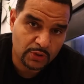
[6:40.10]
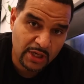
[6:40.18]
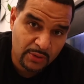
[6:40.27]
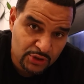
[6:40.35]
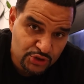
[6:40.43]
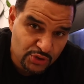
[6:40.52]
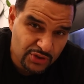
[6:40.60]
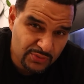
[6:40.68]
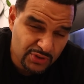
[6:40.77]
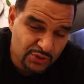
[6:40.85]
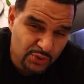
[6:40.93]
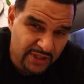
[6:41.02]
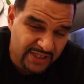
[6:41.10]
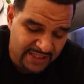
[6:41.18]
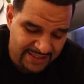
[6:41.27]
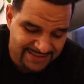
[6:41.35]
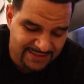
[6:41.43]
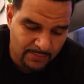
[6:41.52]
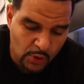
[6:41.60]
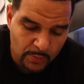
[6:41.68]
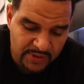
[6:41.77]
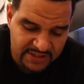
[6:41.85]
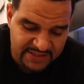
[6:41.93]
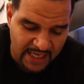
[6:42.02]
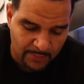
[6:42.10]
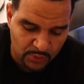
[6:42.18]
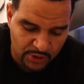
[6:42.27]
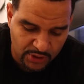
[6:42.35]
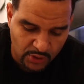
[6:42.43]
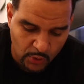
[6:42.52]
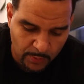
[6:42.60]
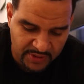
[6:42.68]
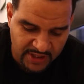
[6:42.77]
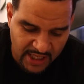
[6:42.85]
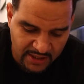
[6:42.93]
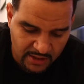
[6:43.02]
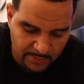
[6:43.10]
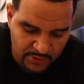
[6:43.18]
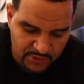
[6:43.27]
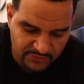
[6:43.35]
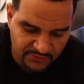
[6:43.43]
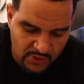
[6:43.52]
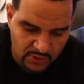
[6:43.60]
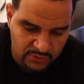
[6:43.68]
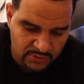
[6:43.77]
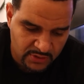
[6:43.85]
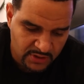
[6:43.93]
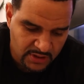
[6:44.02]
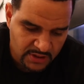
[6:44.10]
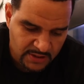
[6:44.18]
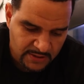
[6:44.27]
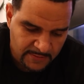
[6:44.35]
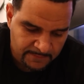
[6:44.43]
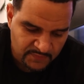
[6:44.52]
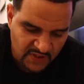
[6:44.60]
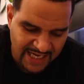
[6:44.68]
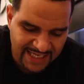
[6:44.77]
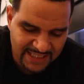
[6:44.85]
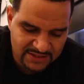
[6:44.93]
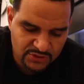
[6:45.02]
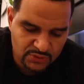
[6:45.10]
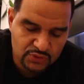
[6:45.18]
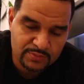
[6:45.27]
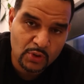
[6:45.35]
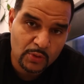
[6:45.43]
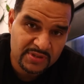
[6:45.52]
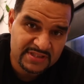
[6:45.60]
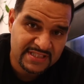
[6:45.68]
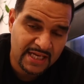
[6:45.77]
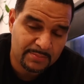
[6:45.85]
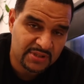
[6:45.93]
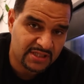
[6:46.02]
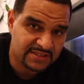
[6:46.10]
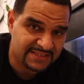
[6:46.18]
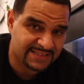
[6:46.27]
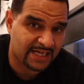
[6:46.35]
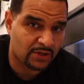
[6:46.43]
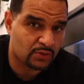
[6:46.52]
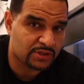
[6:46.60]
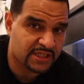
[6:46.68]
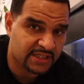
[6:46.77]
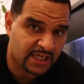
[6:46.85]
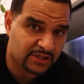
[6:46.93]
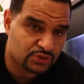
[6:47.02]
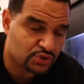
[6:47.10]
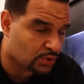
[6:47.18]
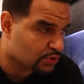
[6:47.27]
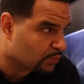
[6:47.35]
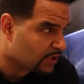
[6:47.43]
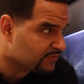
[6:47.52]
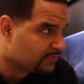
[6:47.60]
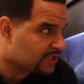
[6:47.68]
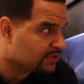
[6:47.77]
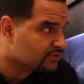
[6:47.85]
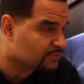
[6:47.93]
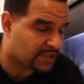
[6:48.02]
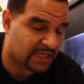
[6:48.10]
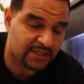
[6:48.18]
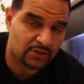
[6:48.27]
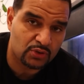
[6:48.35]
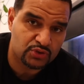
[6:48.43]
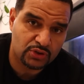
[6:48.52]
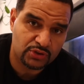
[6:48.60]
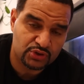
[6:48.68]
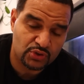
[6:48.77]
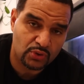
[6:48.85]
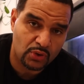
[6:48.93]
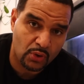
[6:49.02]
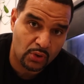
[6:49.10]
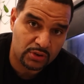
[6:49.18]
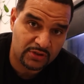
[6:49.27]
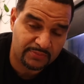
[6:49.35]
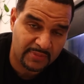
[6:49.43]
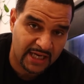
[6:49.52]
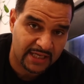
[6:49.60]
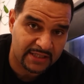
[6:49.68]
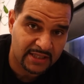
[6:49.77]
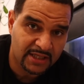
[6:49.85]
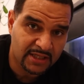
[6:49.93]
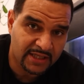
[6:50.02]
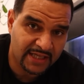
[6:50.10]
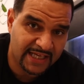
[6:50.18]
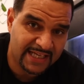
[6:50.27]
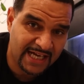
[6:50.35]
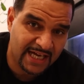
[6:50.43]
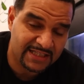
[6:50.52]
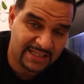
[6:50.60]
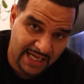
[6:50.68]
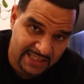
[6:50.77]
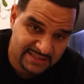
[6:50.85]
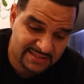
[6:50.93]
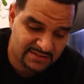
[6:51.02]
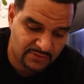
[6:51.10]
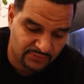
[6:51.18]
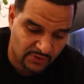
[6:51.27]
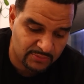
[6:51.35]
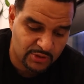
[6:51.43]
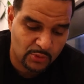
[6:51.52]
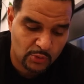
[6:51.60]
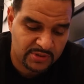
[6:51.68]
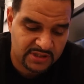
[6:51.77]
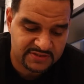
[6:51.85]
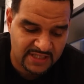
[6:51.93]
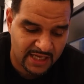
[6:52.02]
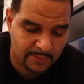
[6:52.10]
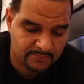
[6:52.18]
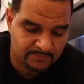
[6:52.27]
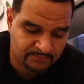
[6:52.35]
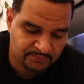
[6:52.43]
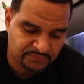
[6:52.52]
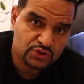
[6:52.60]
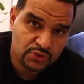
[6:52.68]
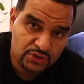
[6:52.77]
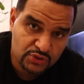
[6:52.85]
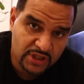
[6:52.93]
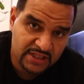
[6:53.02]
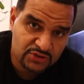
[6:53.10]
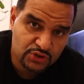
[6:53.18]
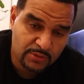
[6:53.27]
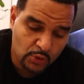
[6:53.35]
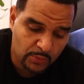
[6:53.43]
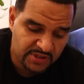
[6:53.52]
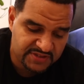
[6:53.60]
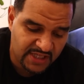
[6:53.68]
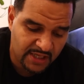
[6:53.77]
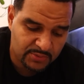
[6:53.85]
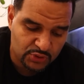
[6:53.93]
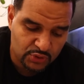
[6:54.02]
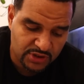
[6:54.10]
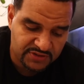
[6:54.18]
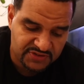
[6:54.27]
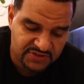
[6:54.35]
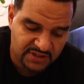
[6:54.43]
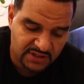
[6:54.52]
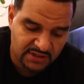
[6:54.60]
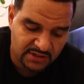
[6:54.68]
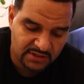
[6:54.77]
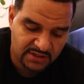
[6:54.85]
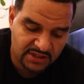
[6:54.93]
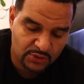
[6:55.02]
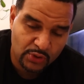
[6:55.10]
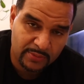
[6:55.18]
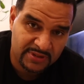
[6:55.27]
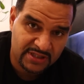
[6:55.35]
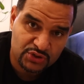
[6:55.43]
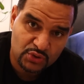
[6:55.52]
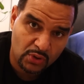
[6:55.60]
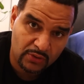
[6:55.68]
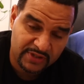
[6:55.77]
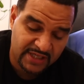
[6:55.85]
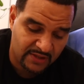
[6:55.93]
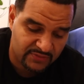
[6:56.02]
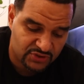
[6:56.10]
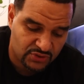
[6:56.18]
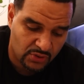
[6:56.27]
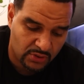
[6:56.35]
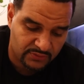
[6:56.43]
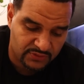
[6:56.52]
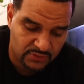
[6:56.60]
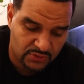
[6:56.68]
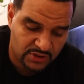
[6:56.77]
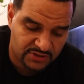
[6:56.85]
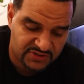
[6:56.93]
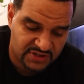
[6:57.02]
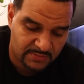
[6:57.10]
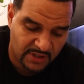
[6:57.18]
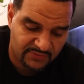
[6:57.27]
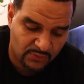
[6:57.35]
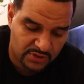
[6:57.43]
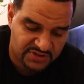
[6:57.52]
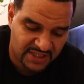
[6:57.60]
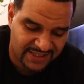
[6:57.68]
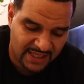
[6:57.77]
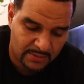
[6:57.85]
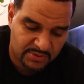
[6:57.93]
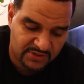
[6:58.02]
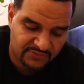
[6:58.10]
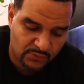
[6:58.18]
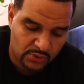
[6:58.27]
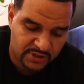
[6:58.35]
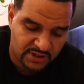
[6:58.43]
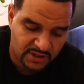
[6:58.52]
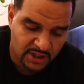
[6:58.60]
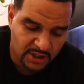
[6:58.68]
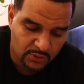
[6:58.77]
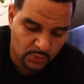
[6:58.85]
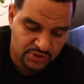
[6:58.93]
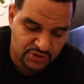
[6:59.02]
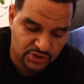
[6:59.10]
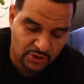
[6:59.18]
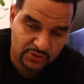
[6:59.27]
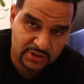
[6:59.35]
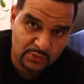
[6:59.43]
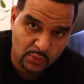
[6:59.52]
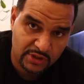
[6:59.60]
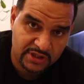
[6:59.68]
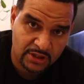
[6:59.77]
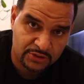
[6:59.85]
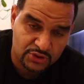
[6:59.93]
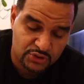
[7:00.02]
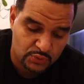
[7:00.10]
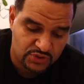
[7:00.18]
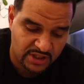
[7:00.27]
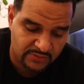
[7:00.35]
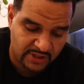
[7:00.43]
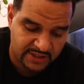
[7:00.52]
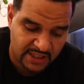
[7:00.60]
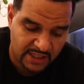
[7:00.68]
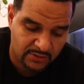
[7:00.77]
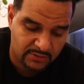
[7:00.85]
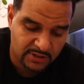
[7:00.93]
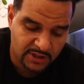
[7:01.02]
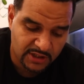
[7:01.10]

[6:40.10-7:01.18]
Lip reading: what I wanna show you real quick is the Mobius app. We're gonna open that up on your phone. I like to use Mobius app because not only can I control the wave makers, but I can also control all of my AI lights from the Mobius app. As soon as you get into the Mobius app, you can see the equipment that you already have installed. You can see my Vortec MP40, which is currently working on the 210 right now.